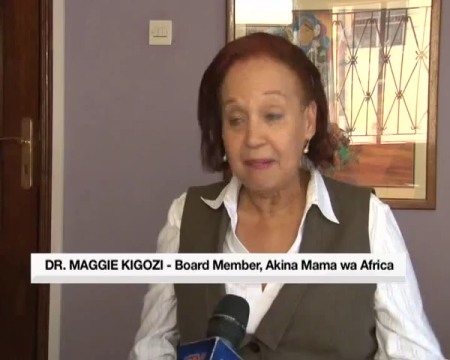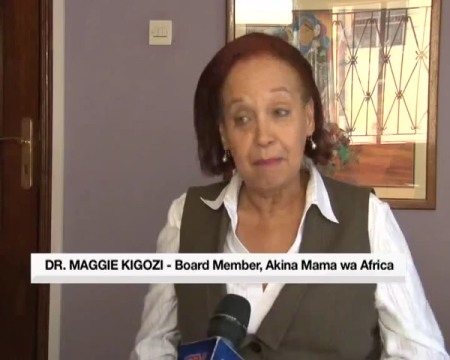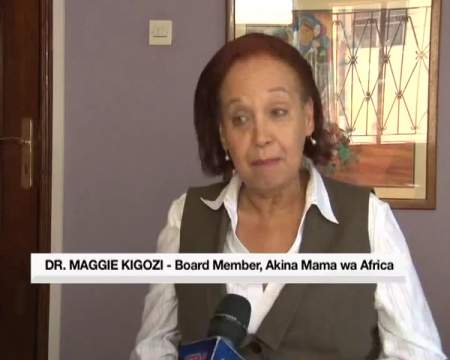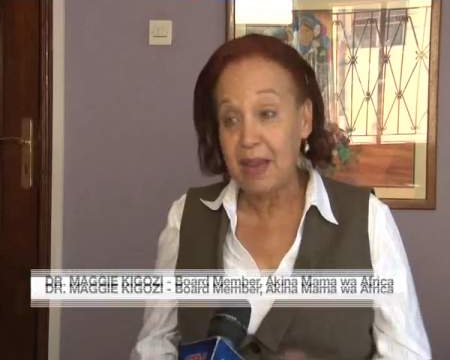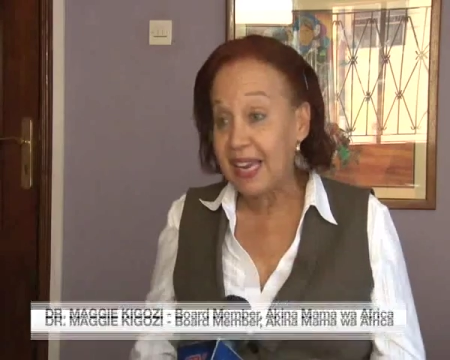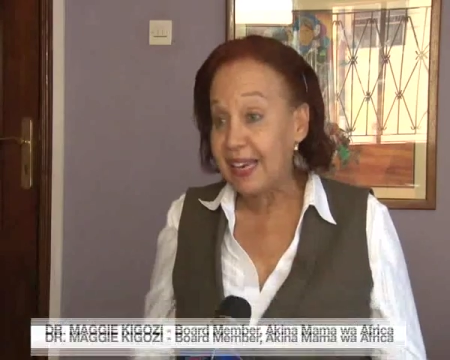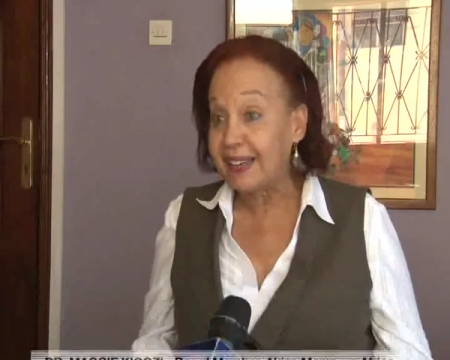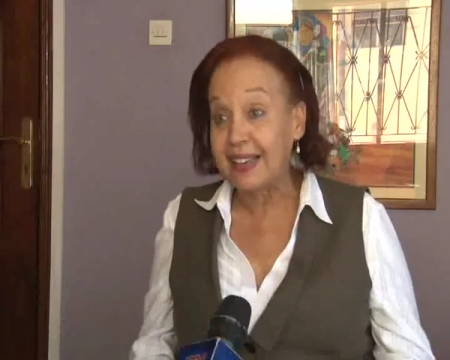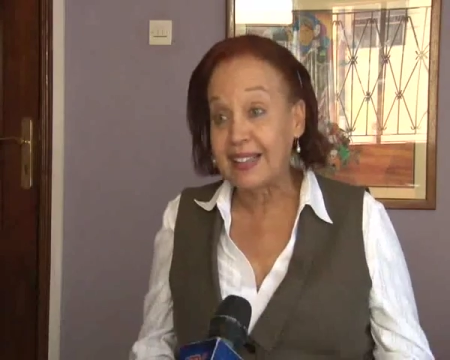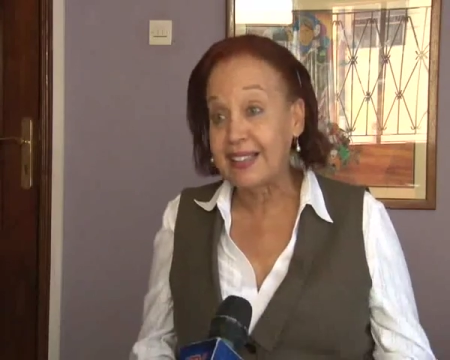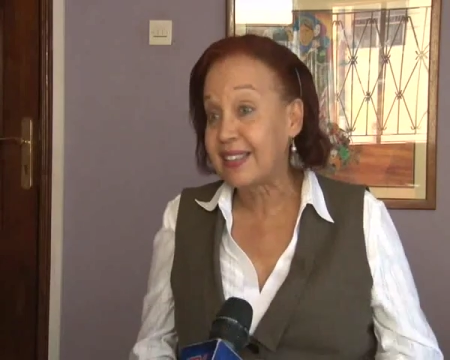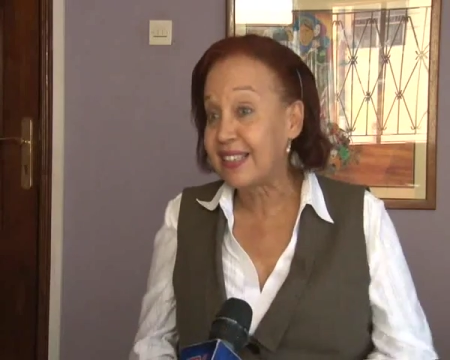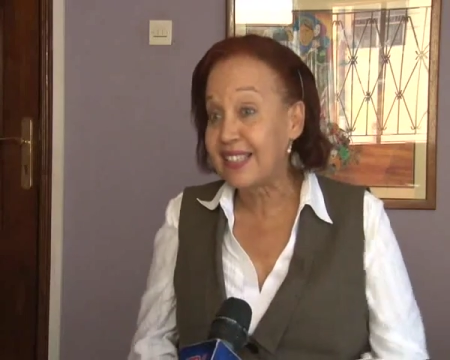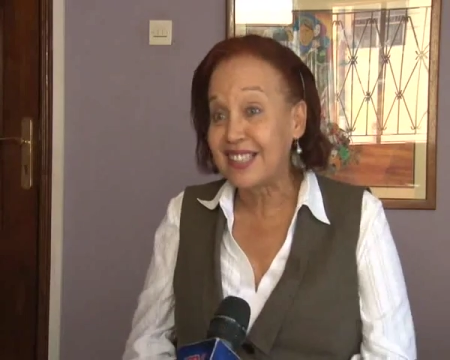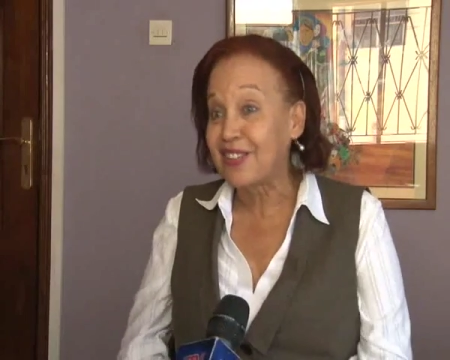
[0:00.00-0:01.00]
men are
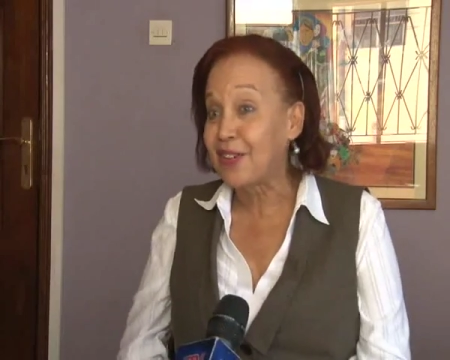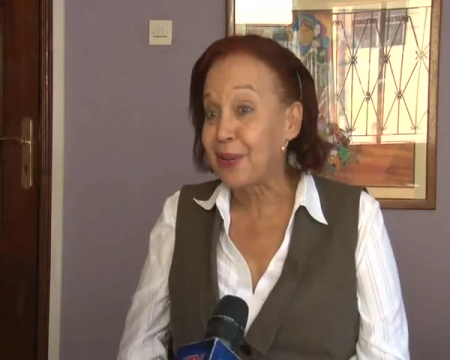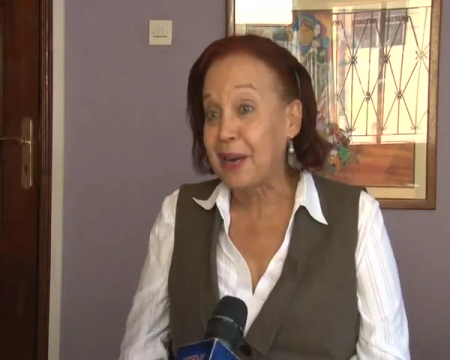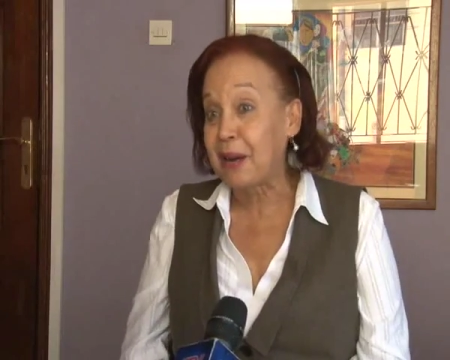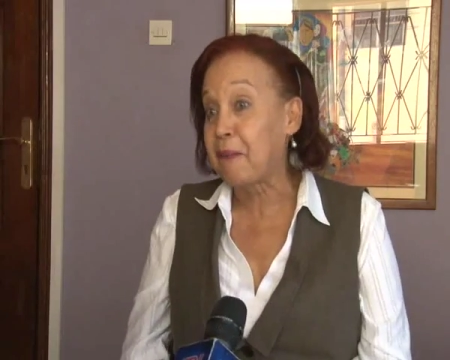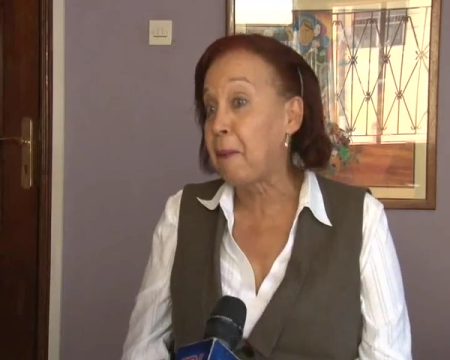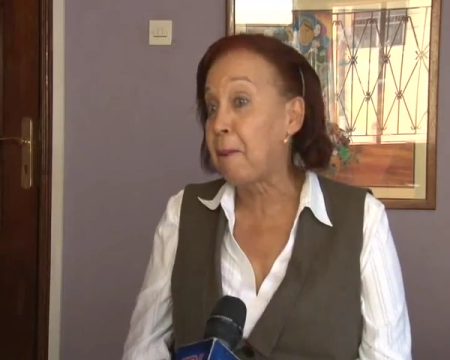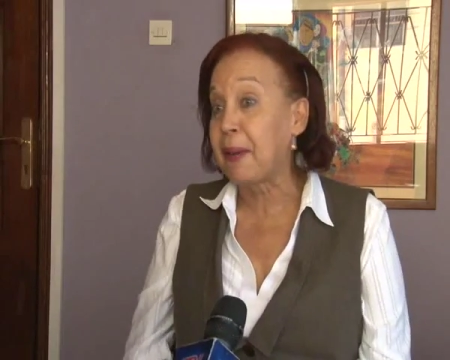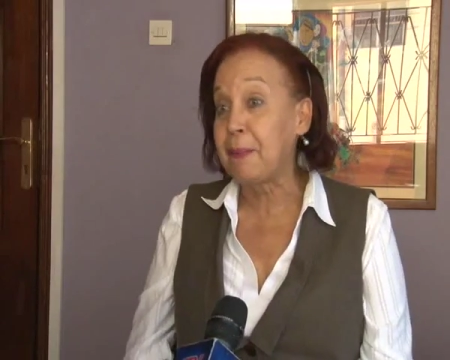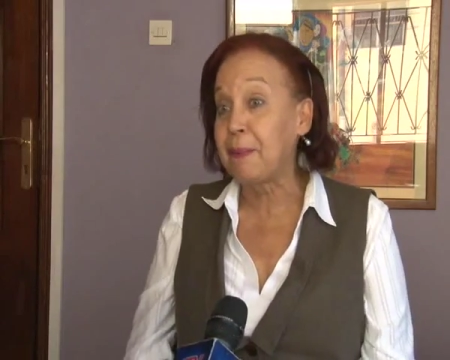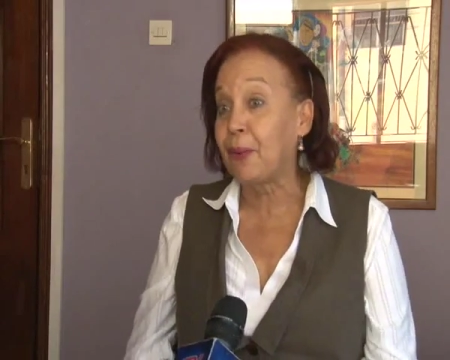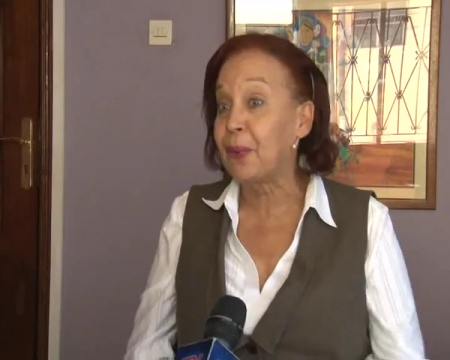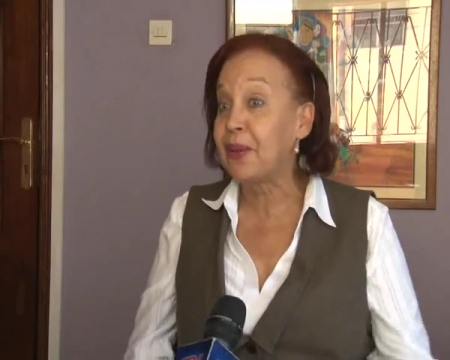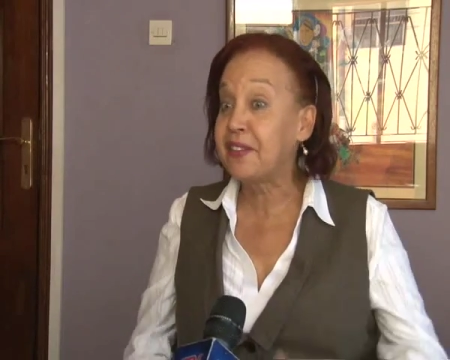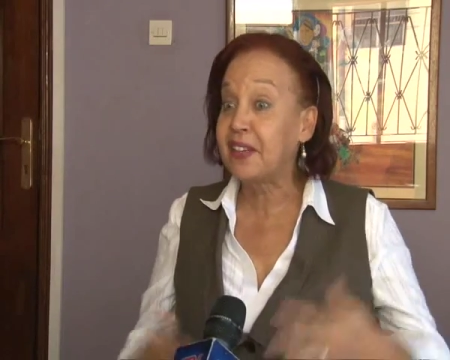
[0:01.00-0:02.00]
such incredible
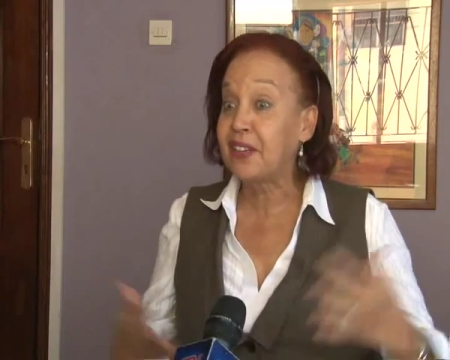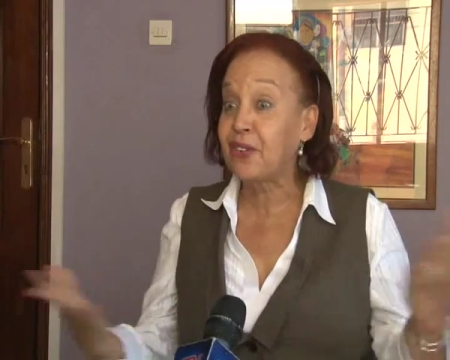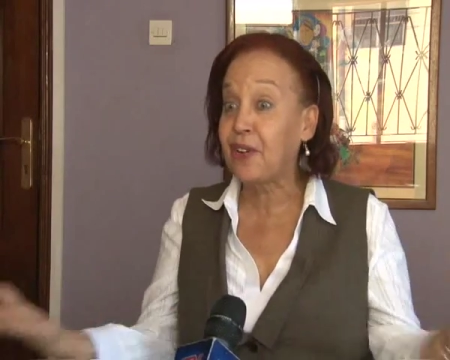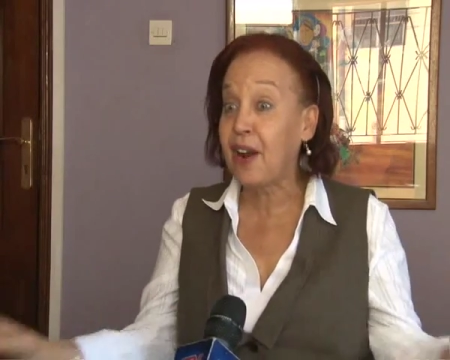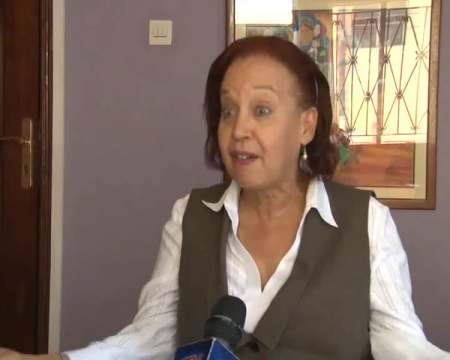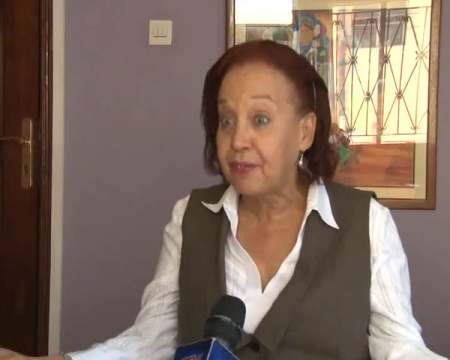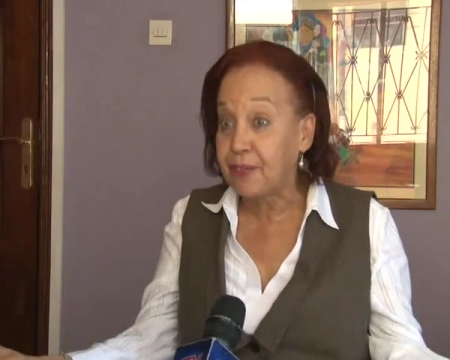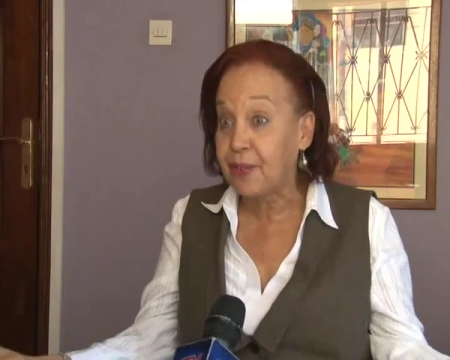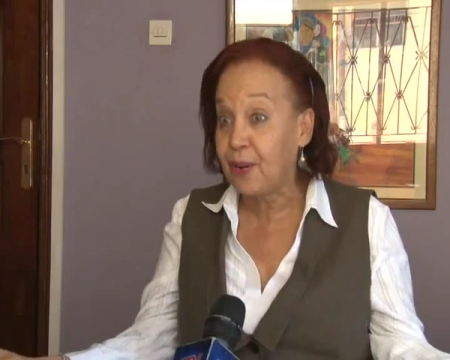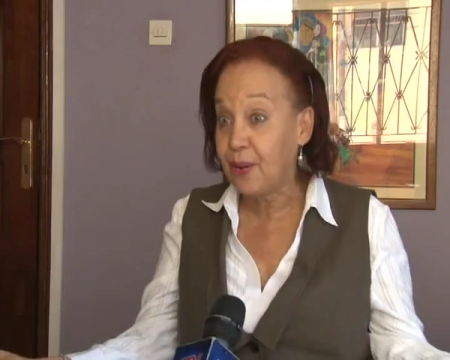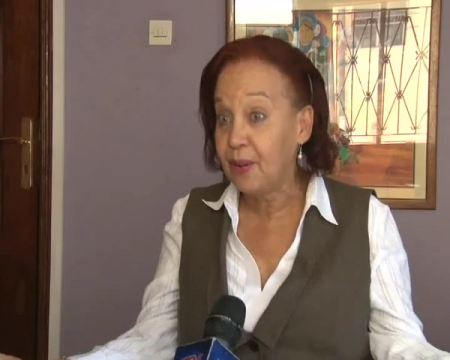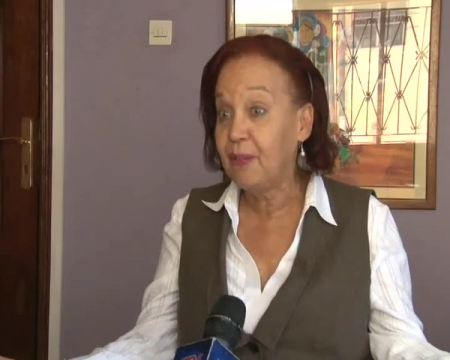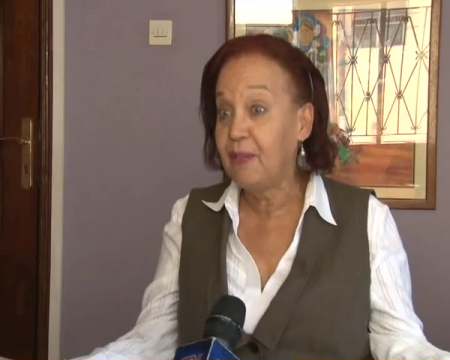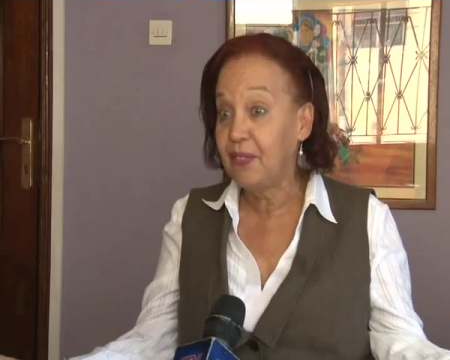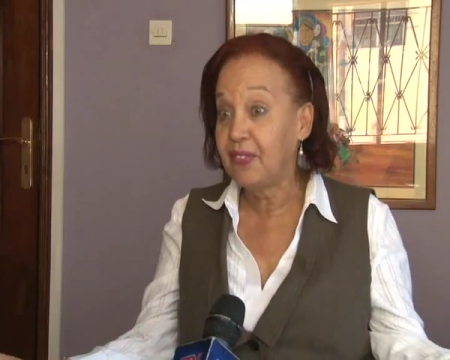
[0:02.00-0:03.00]
people. When they travel,